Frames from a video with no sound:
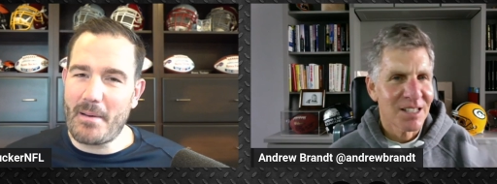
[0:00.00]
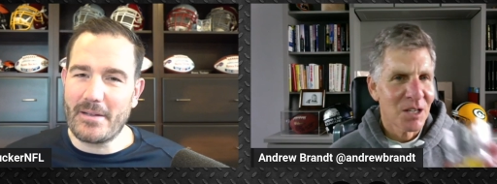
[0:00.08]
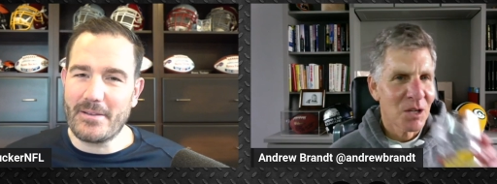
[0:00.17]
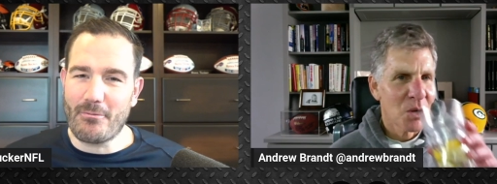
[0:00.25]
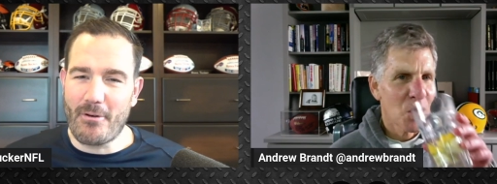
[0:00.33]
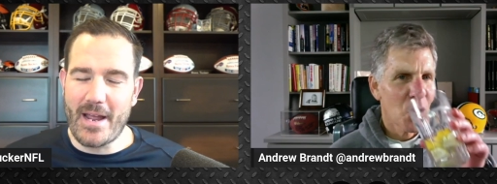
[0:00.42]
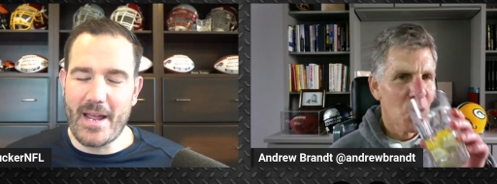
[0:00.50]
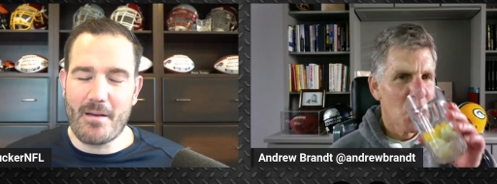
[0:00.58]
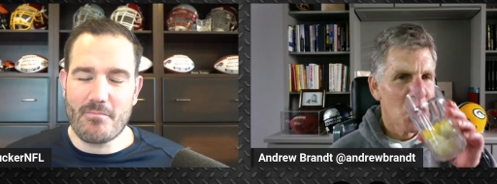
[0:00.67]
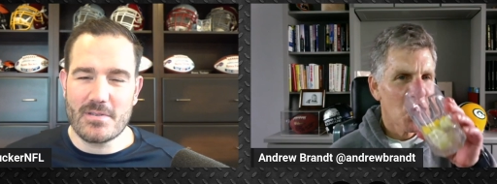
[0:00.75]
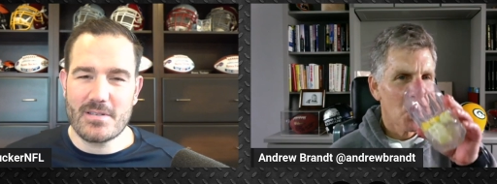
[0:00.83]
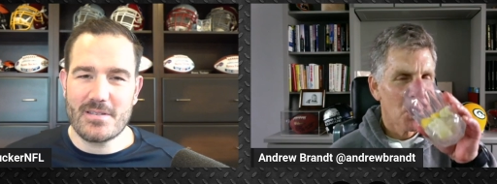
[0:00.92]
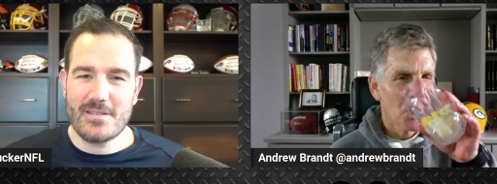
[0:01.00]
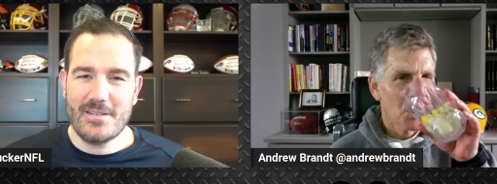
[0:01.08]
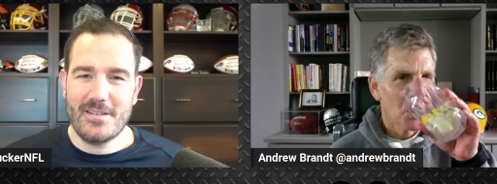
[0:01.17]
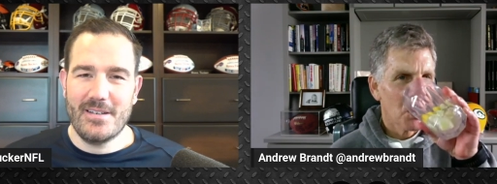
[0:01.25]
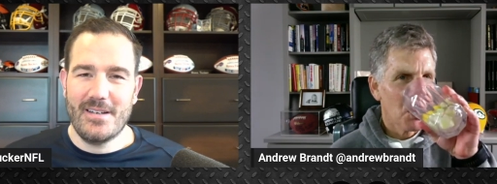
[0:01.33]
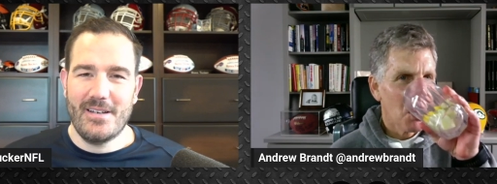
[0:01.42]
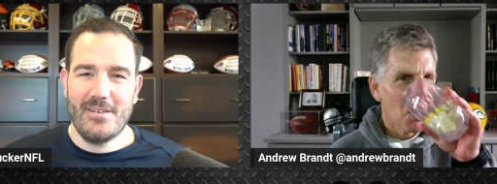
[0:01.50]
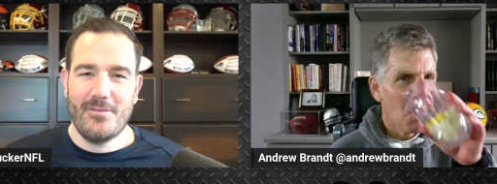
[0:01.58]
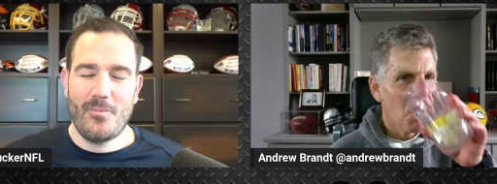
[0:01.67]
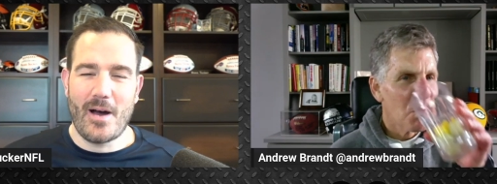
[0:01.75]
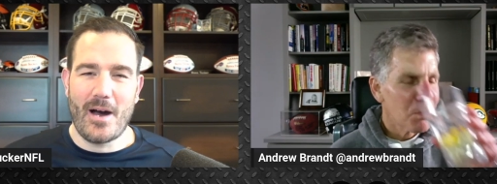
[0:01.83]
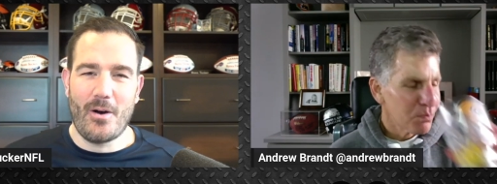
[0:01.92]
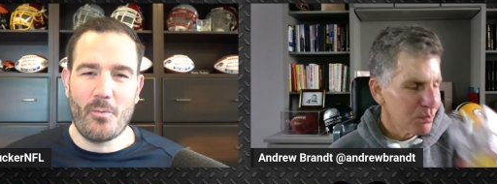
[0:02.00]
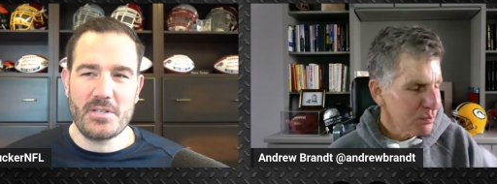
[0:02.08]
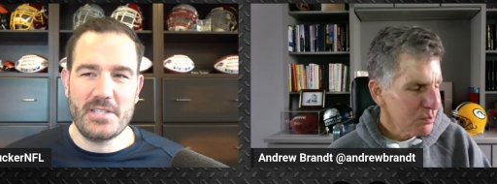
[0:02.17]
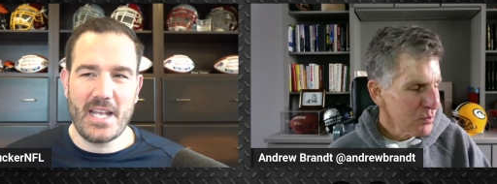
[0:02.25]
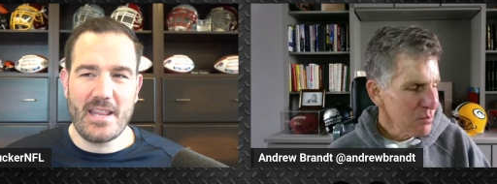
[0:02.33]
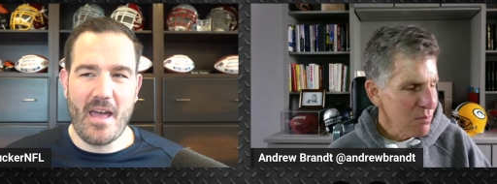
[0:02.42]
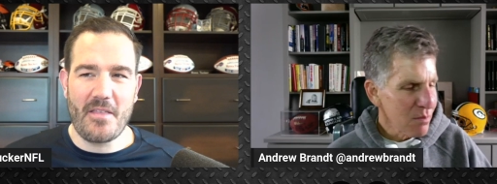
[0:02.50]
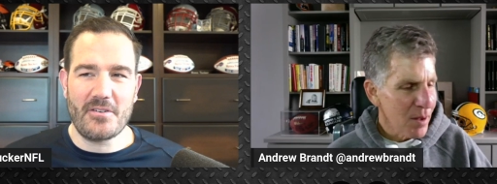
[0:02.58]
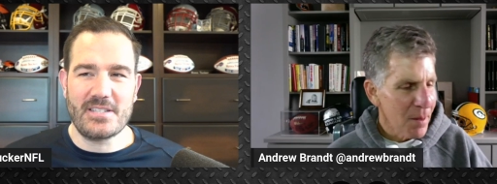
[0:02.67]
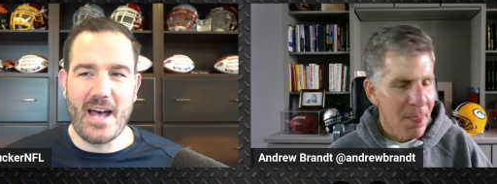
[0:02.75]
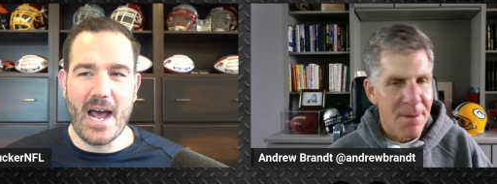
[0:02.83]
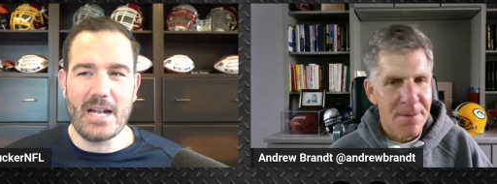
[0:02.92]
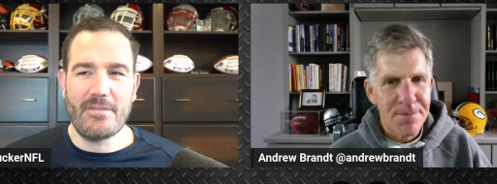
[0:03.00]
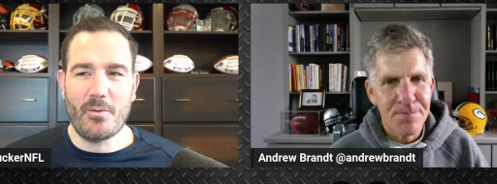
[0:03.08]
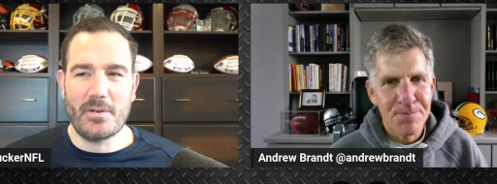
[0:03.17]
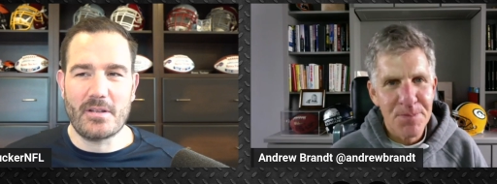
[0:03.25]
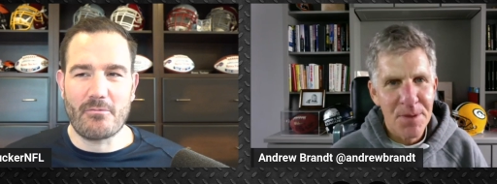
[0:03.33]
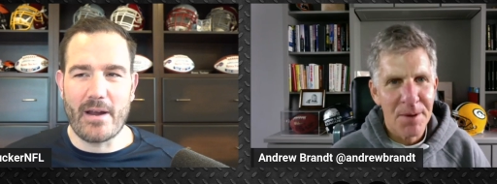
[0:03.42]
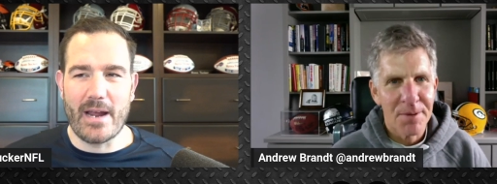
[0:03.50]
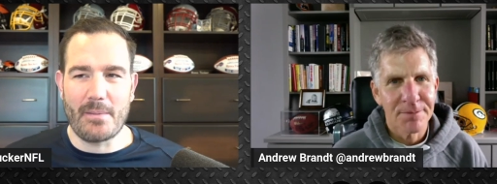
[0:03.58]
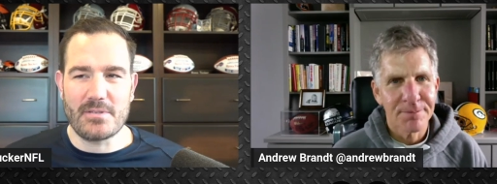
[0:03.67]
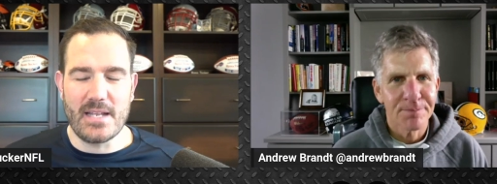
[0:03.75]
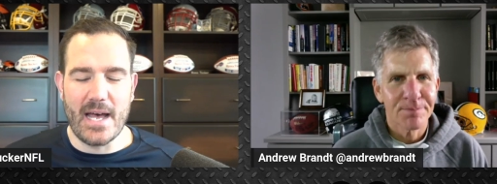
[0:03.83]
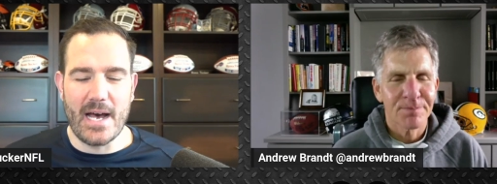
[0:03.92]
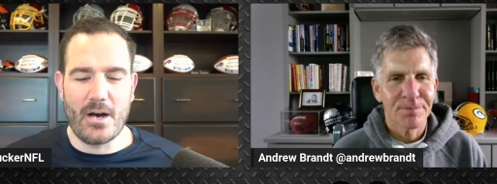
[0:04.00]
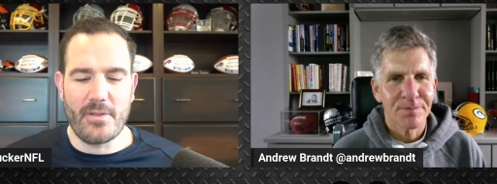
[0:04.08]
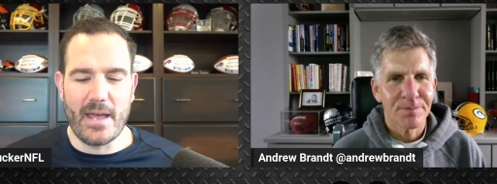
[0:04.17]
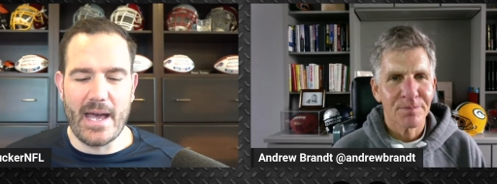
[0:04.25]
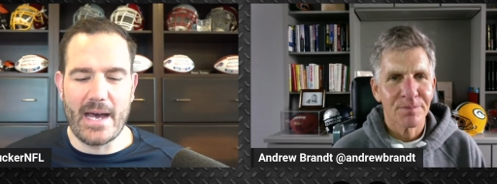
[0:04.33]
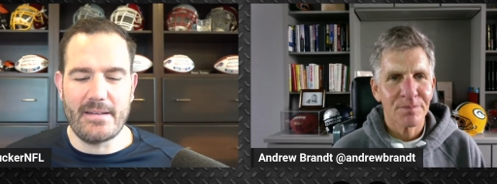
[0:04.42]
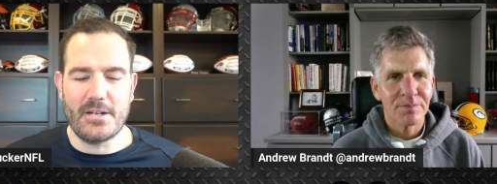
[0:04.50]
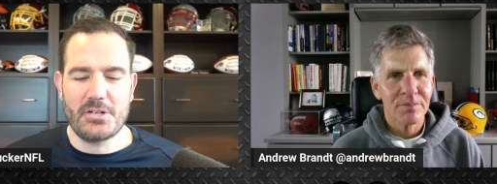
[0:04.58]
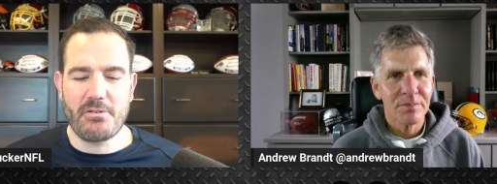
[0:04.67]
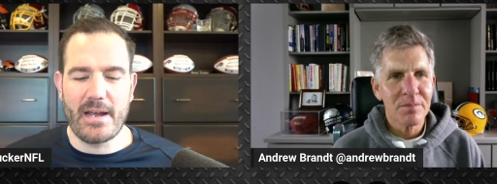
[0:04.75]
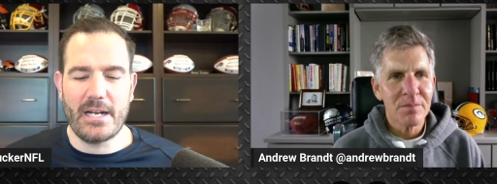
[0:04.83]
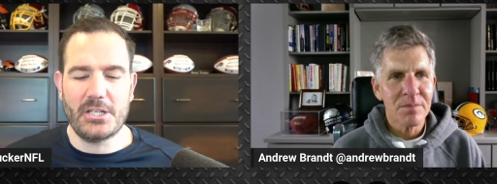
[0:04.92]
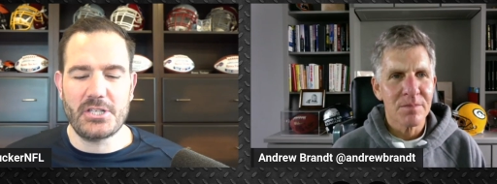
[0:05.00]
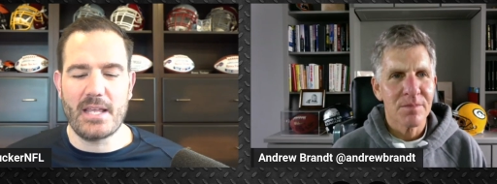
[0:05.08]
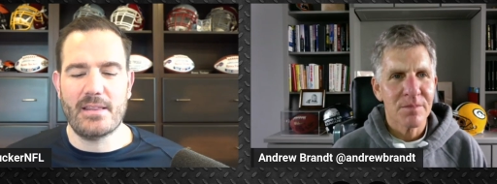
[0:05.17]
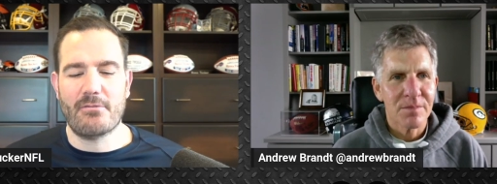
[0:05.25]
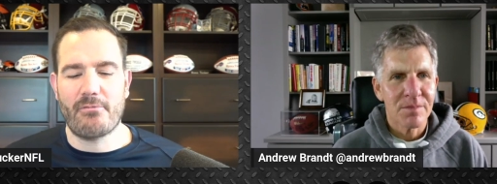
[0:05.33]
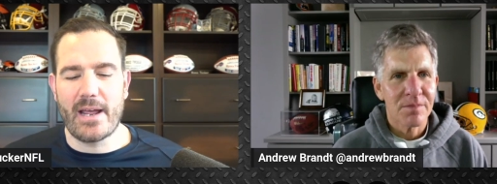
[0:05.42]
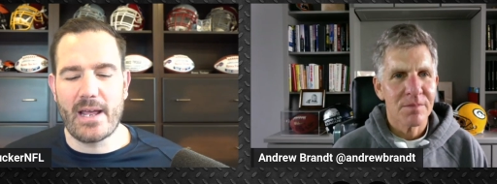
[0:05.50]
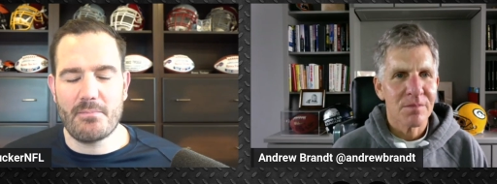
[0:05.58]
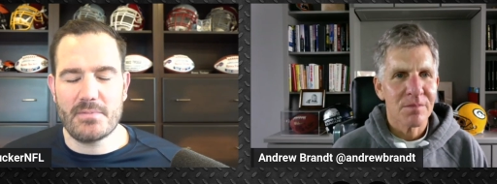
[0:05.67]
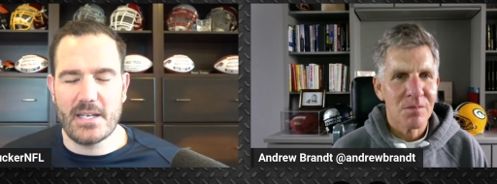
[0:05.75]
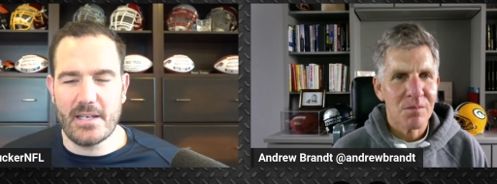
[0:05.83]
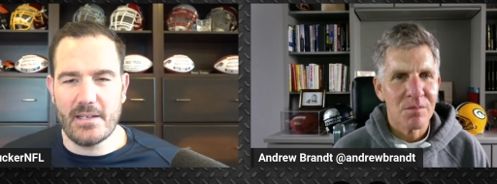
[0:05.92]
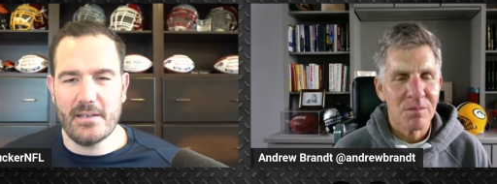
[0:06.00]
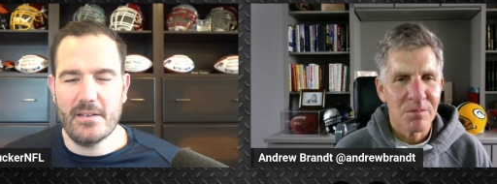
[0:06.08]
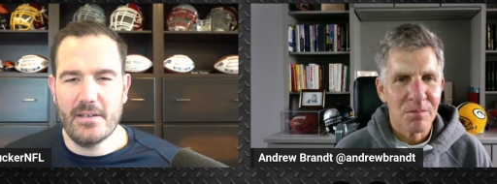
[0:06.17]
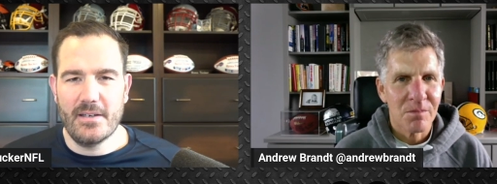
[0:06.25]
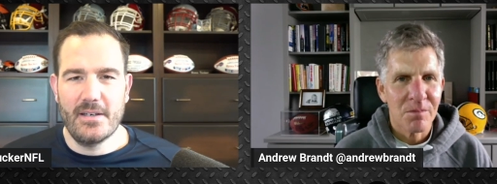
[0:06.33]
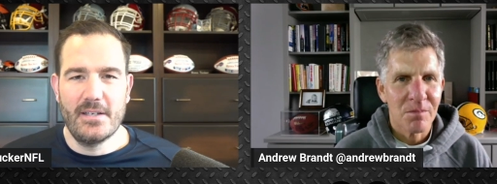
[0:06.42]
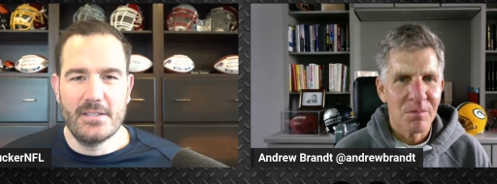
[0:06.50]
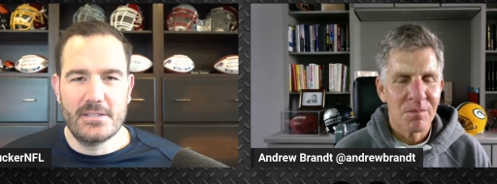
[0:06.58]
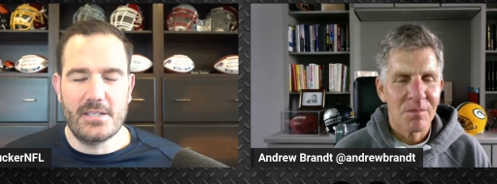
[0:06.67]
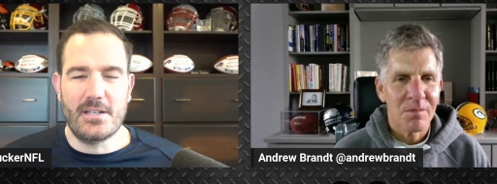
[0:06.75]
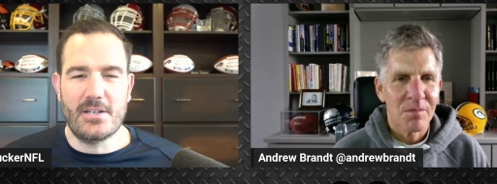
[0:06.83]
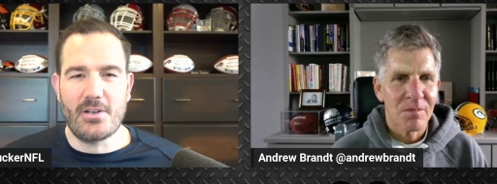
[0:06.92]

Speaker 1: about the Rams. Mm. Well, we're seeing the other side of it with the Rams now. They had to trade Jalen Ramsey to the